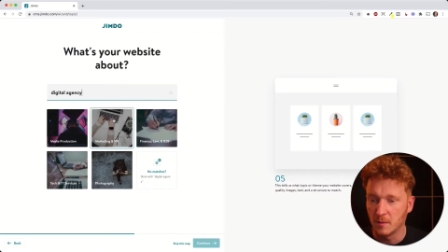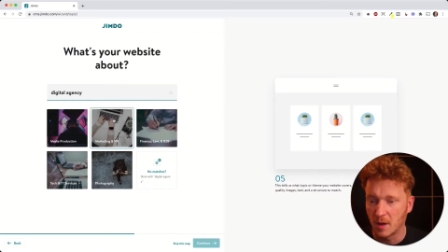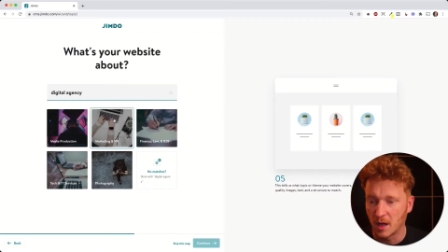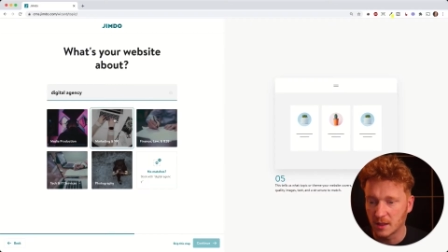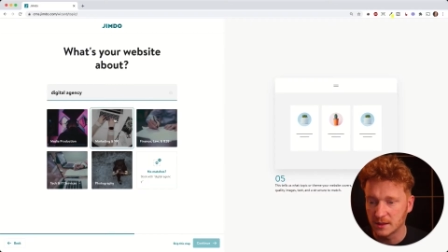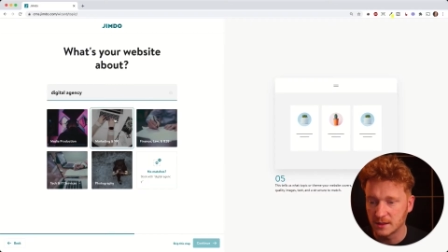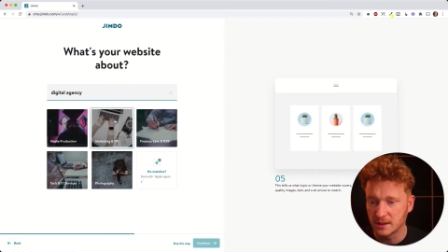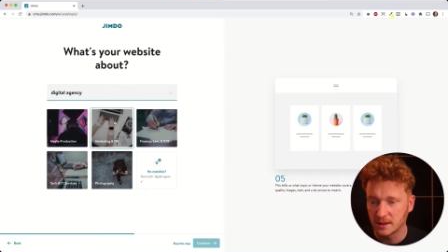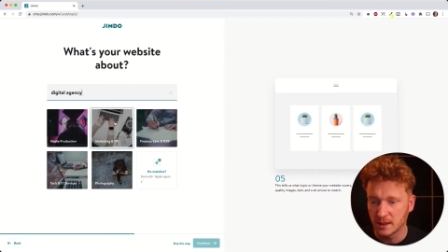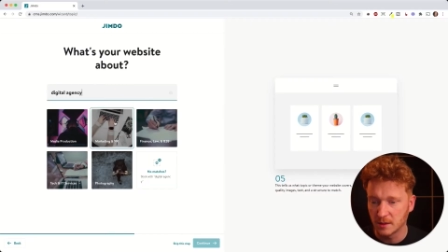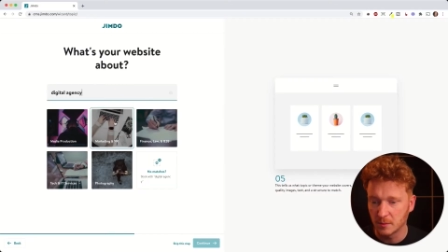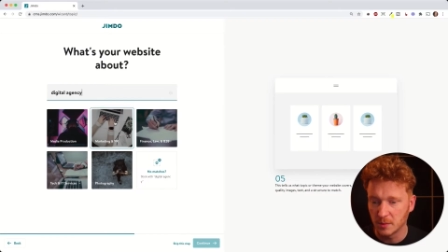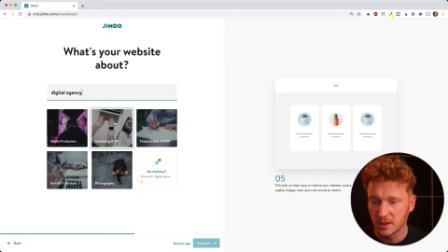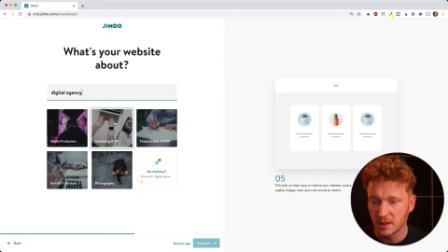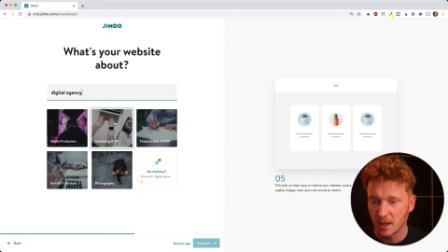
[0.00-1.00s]
marketing
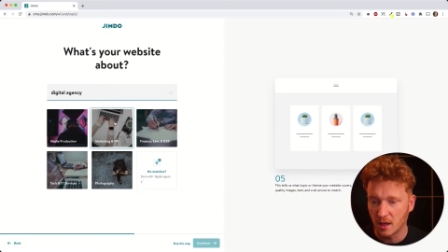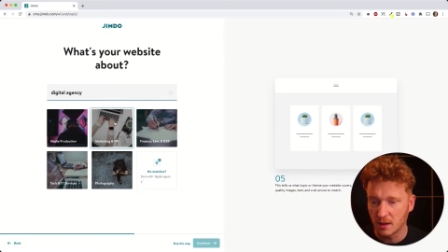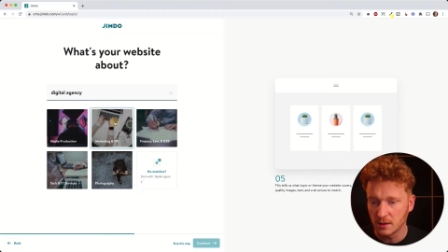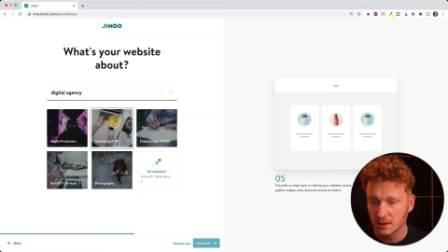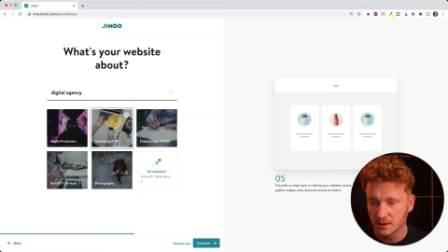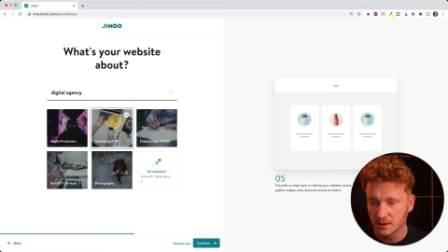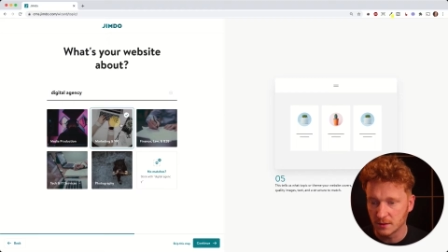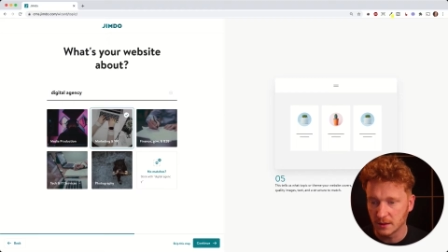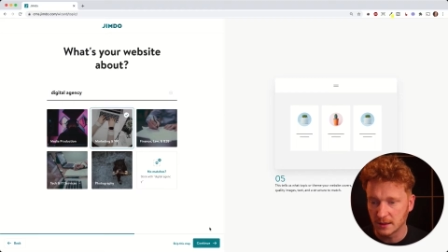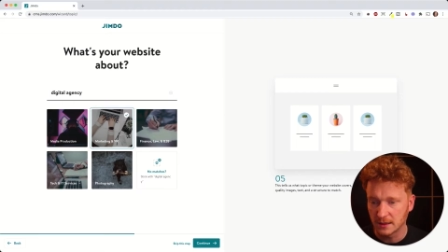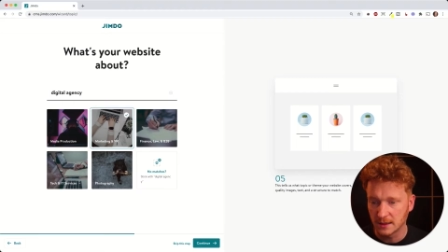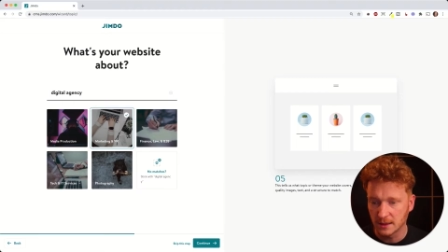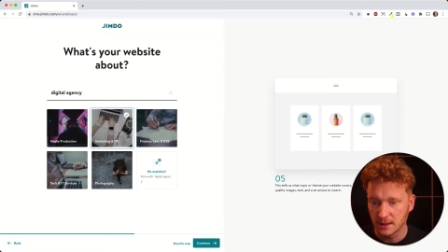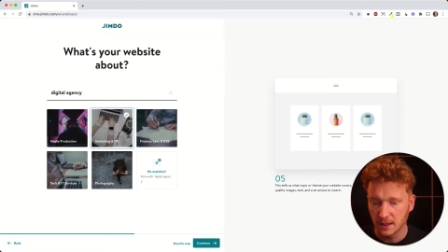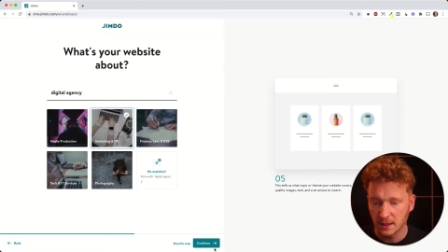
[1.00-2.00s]
and P R. So I
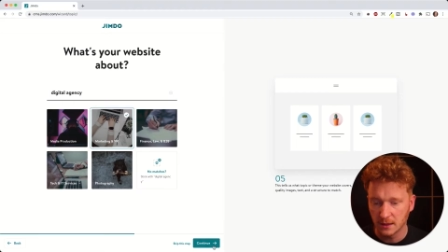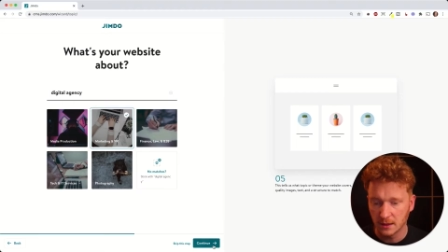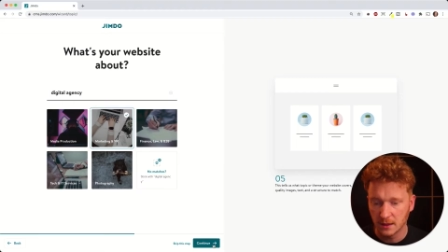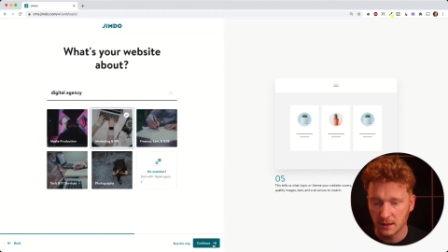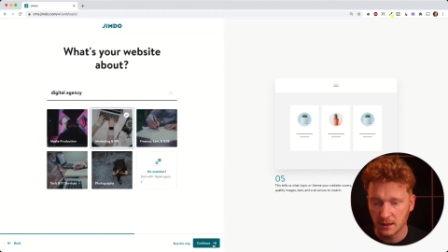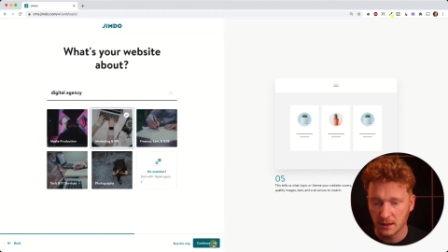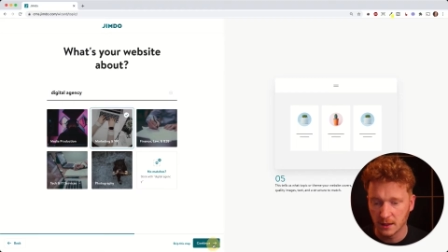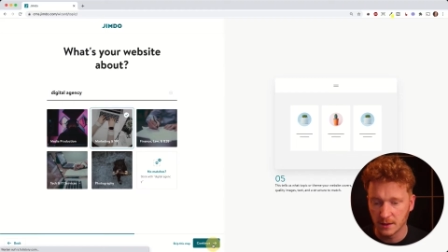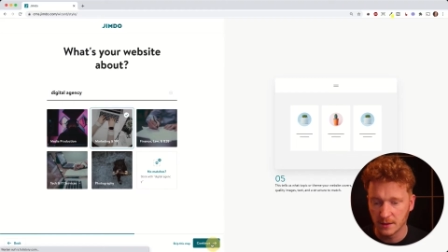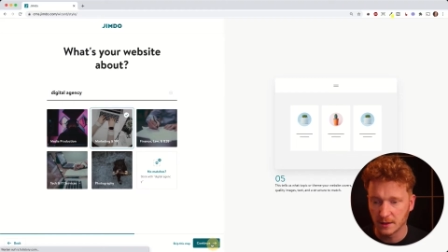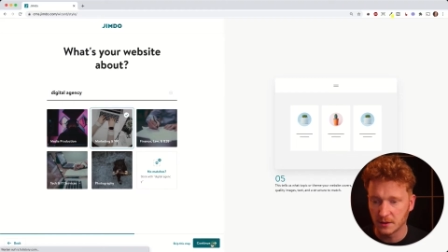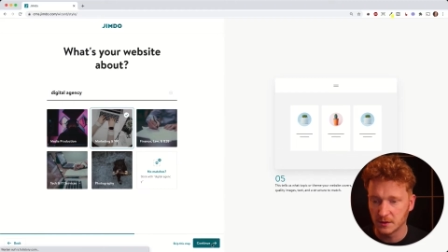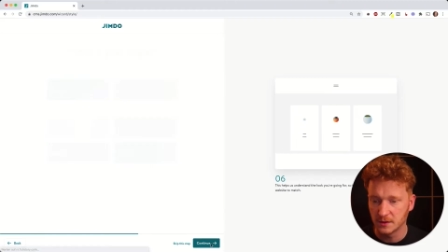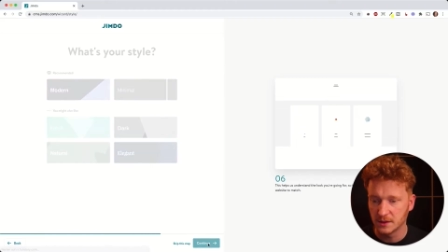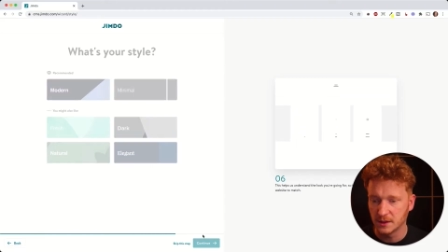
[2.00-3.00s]
click it and then
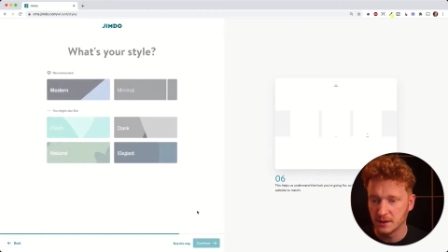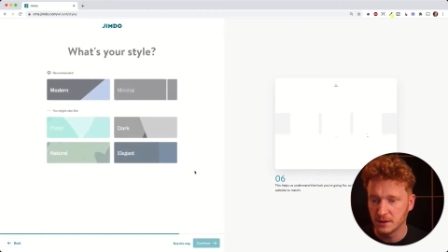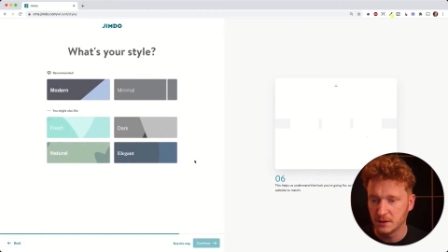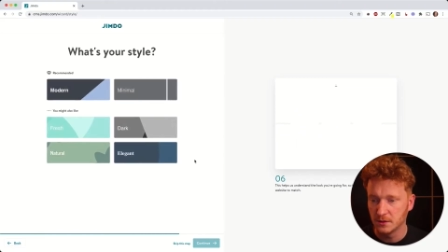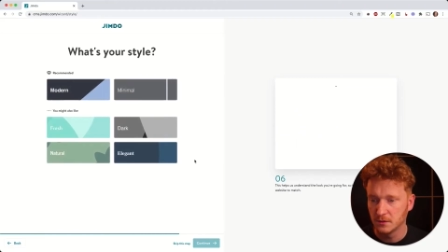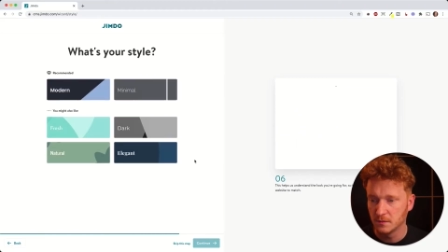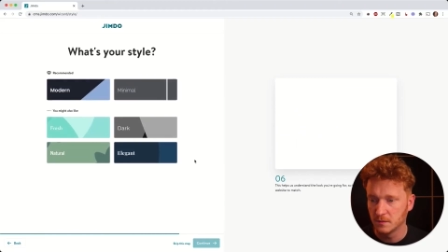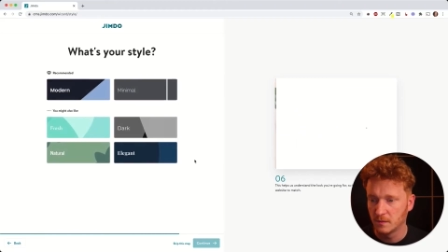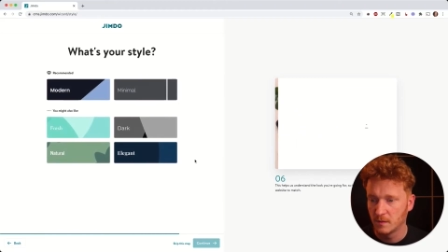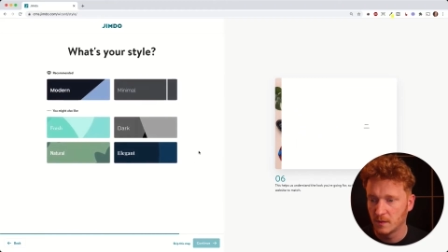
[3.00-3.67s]
I continue.